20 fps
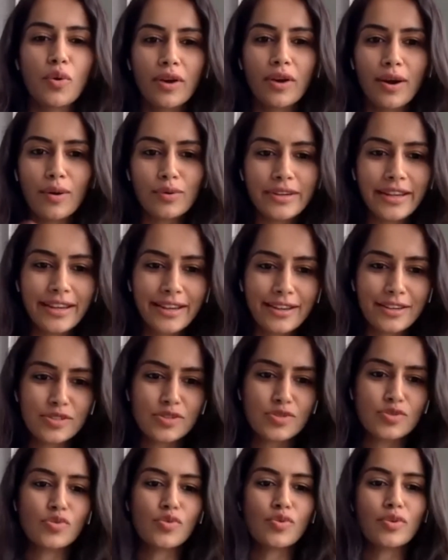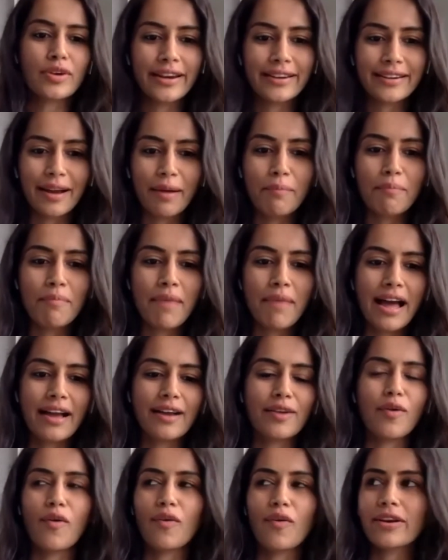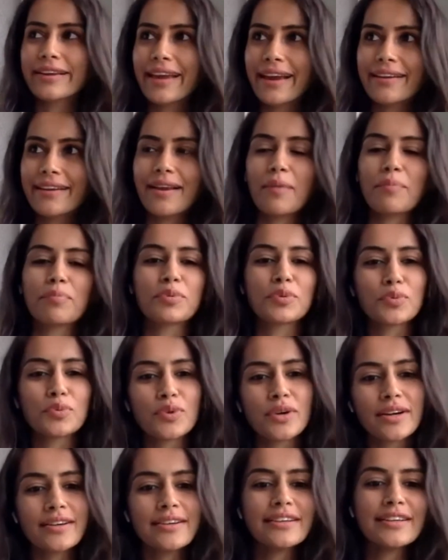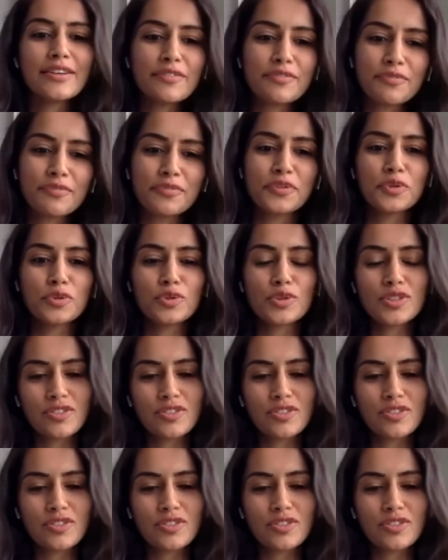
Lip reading: Just go around, take a stroll and come back, or get up, do a few